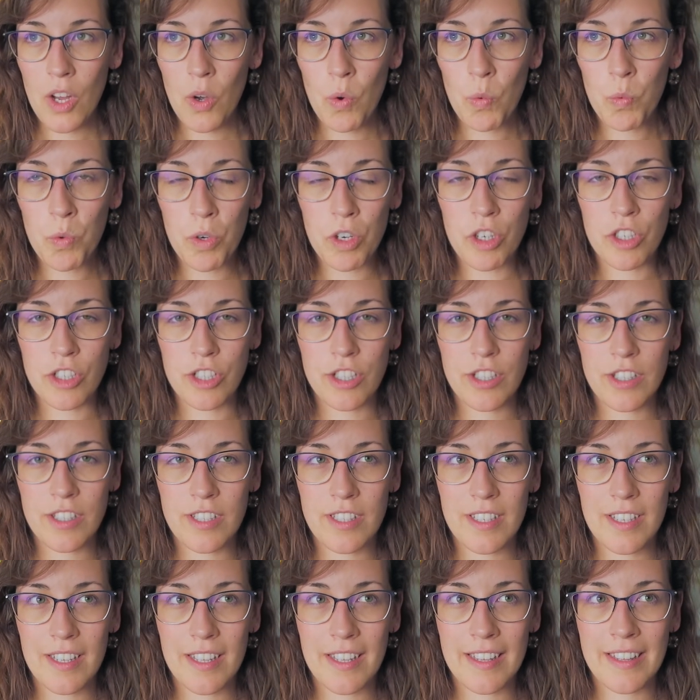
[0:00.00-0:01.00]

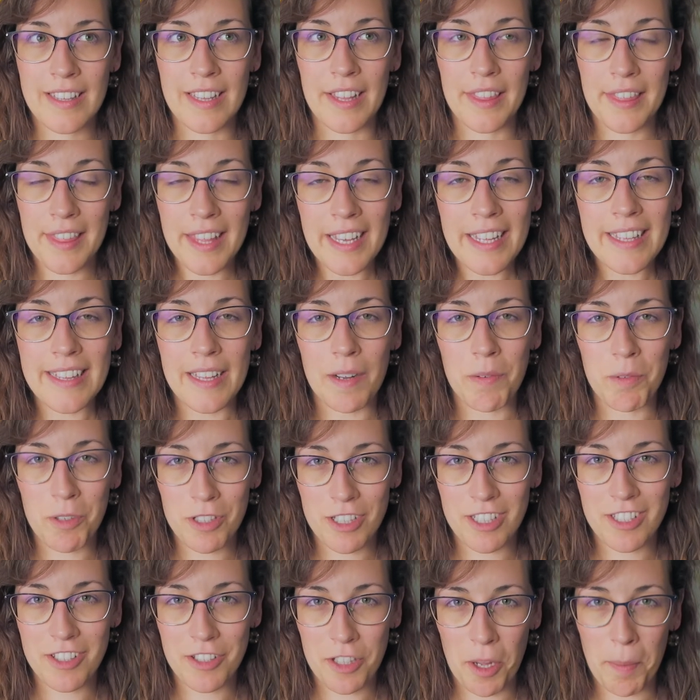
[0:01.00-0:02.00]
was the thing that
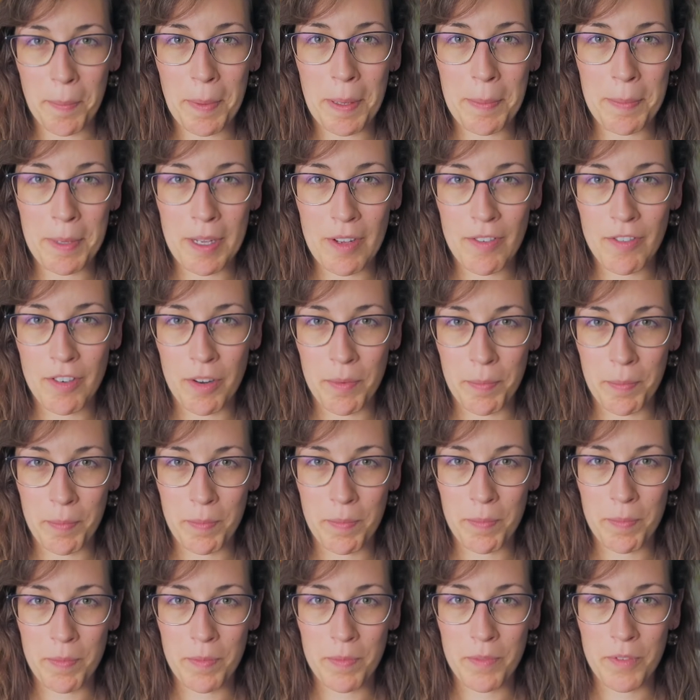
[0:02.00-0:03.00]
was stopping me
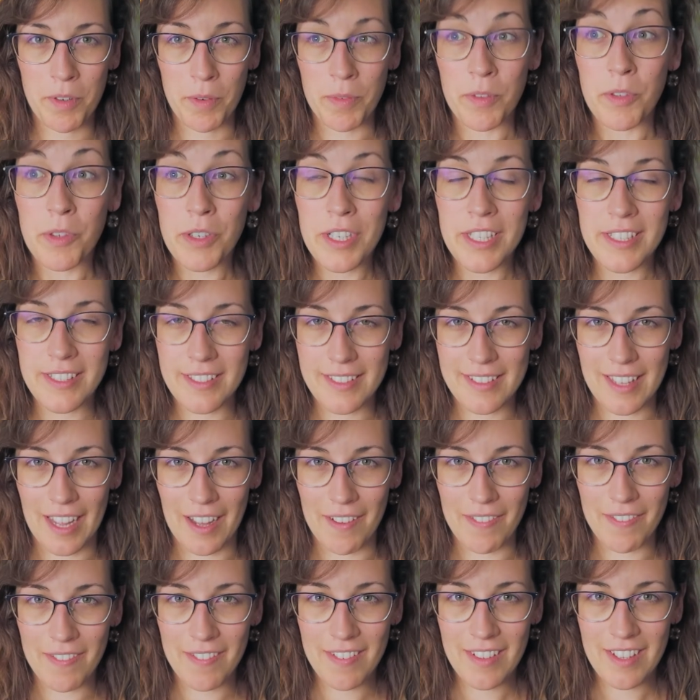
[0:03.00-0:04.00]
from from doing
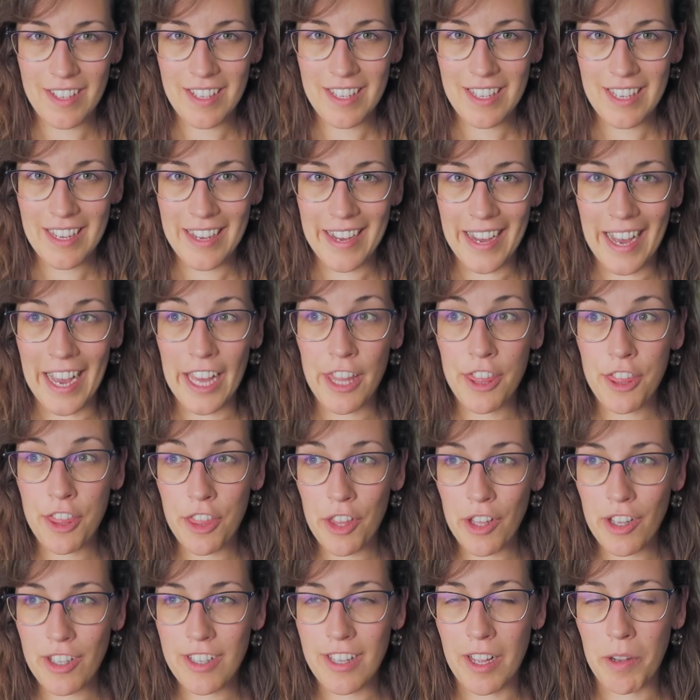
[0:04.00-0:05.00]
stuff. I
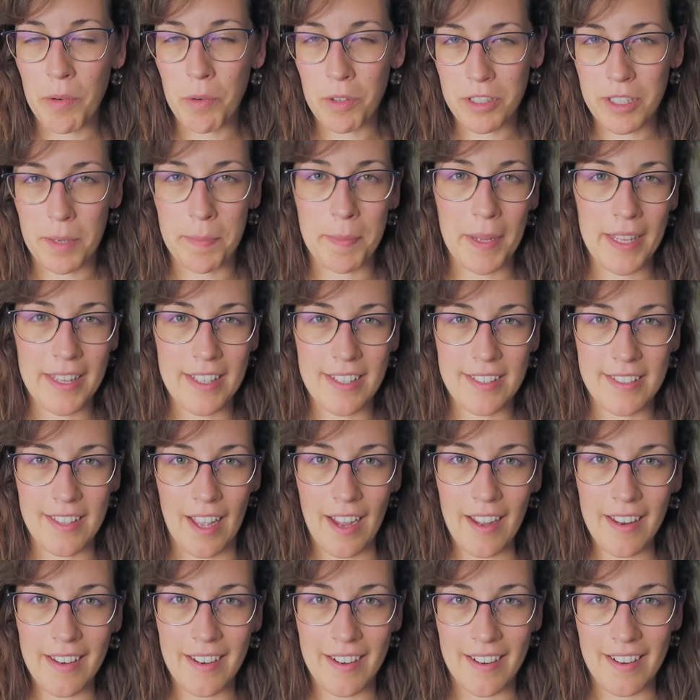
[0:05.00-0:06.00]
thought I was a bad
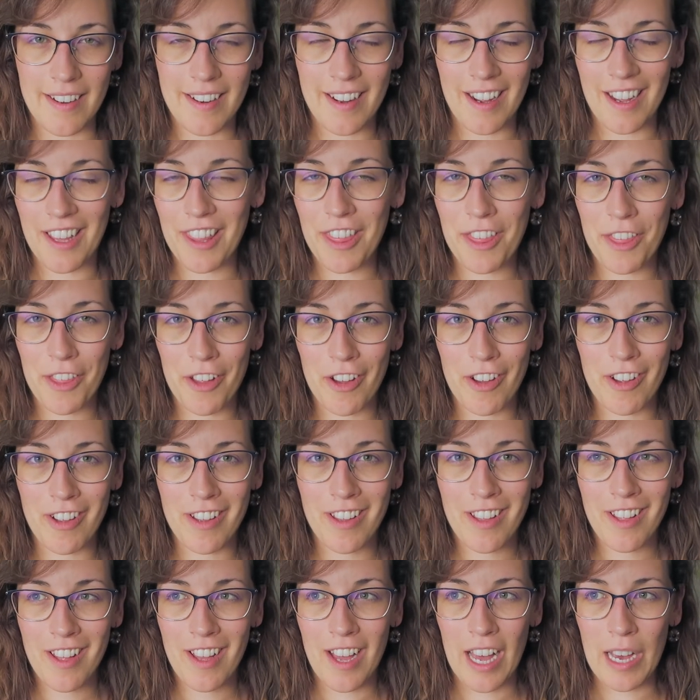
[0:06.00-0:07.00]
designer. I
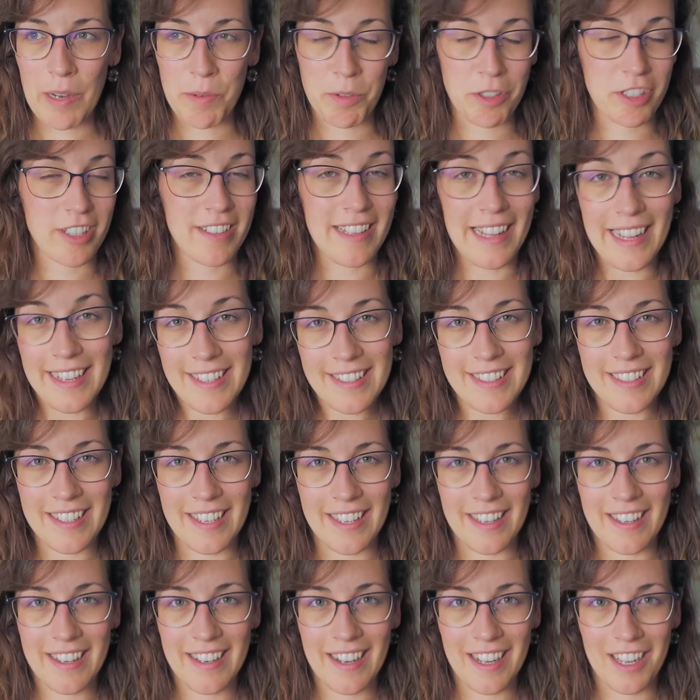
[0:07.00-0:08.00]
thought I was
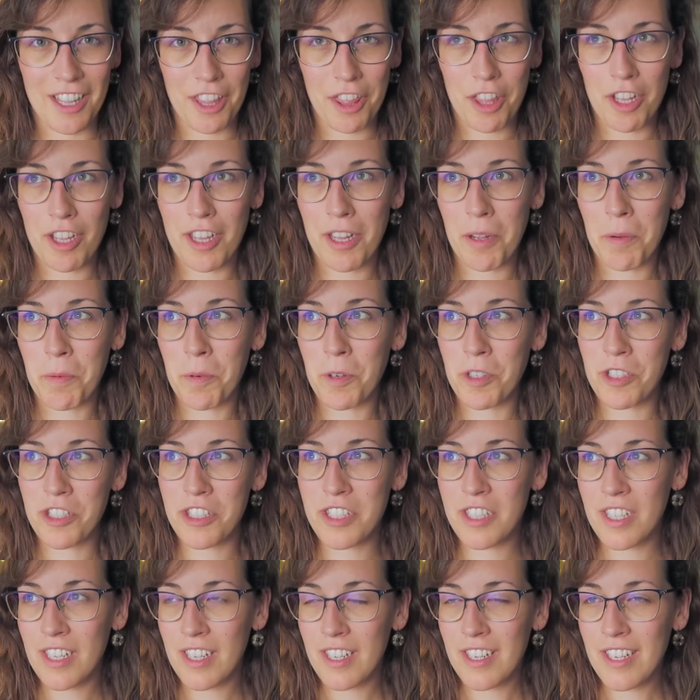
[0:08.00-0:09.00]
lazy. I thought I
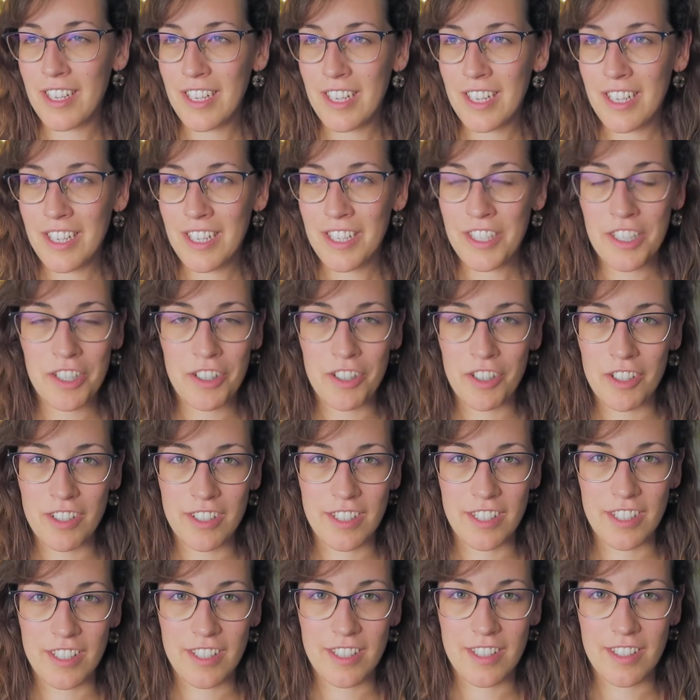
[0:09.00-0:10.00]
was, you know,
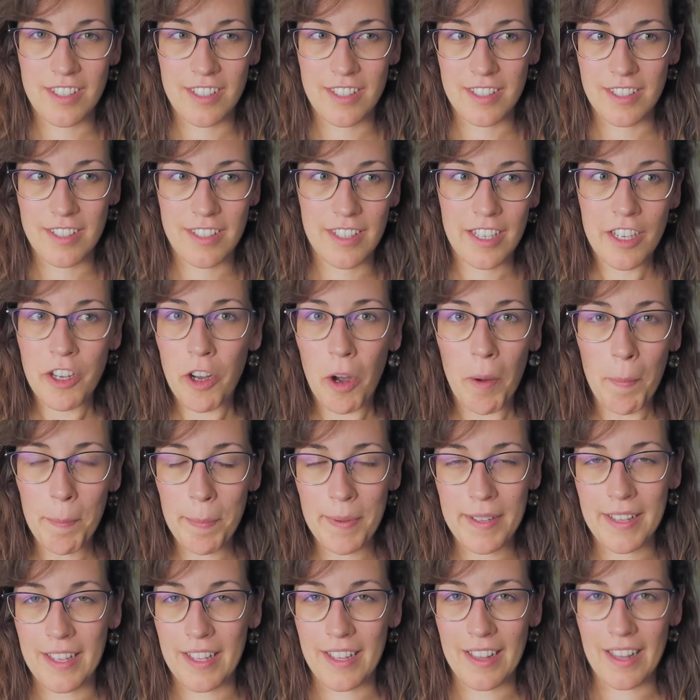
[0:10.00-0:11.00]
just just
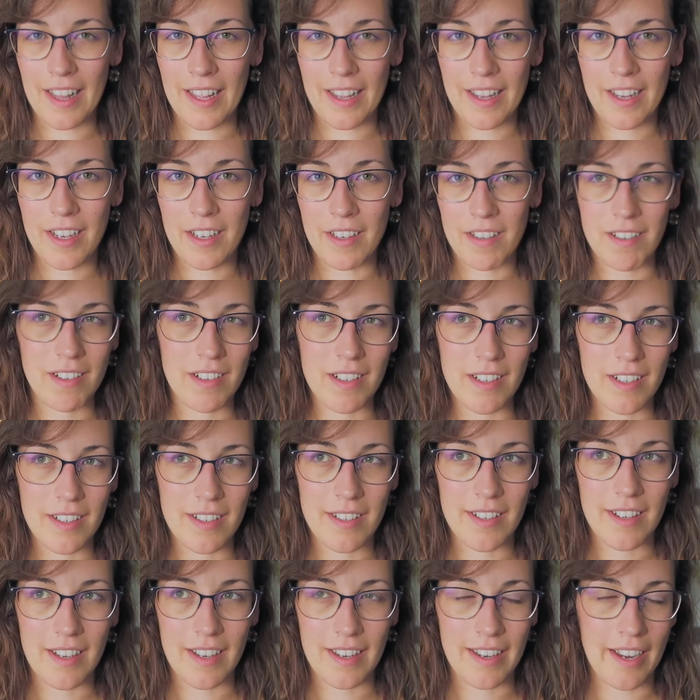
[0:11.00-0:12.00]
incompetent. Like, oh,
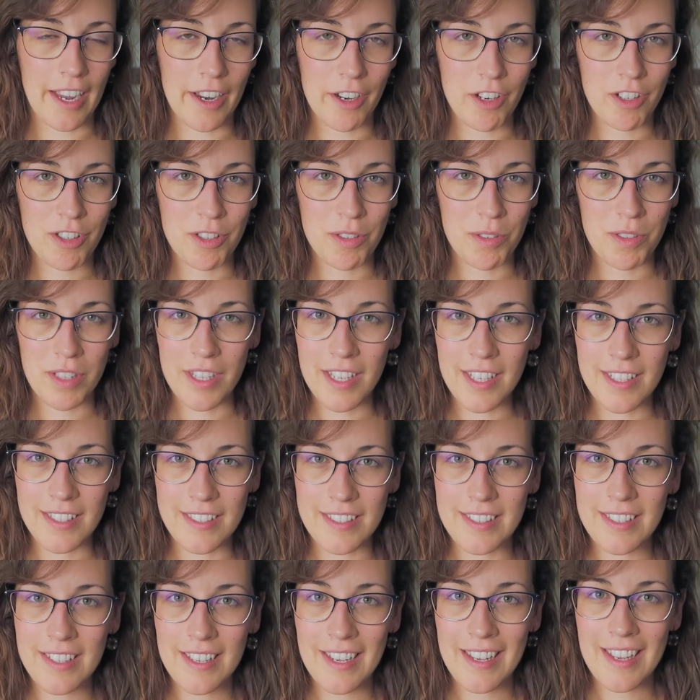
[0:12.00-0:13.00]
I cannot do
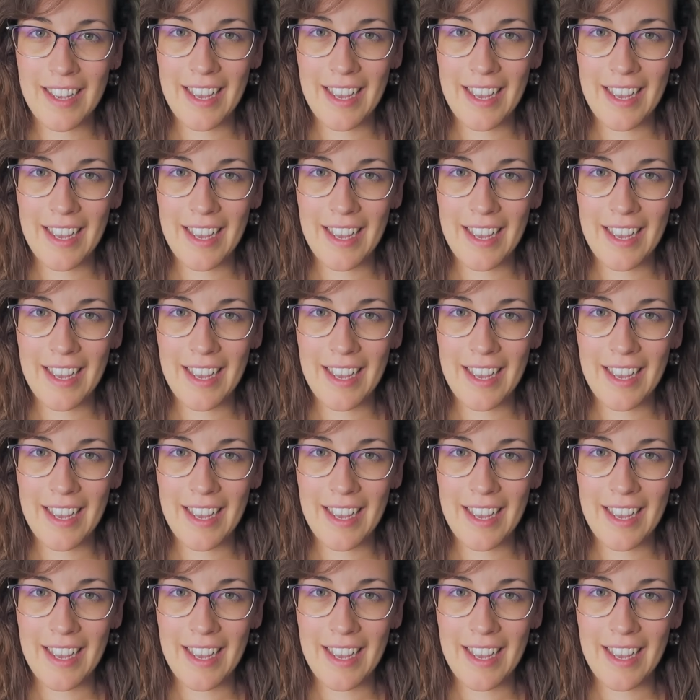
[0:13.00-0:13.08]
this.